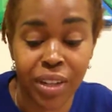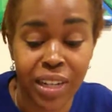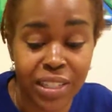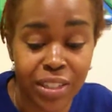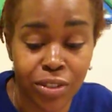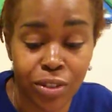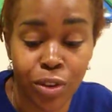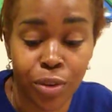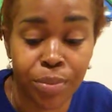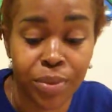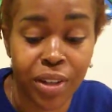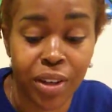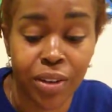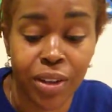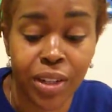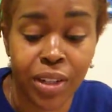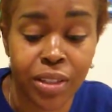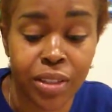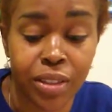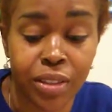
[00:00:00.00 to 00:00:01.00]
That's Scorpio
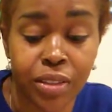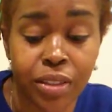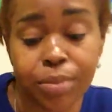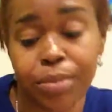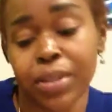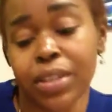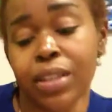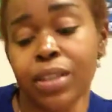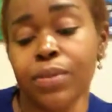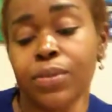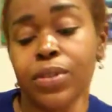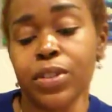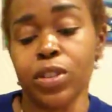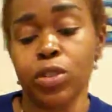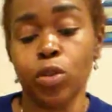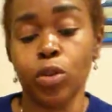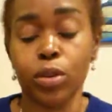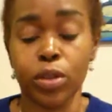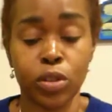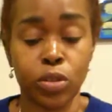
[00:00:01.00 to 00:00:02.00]
energy. You could be dealing for
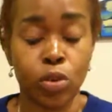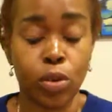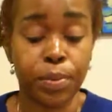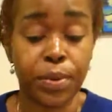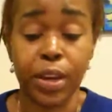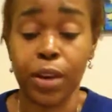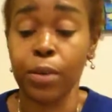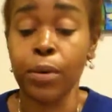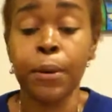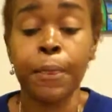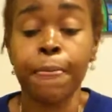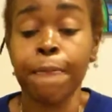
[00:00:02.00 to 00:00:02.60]
Scorpio.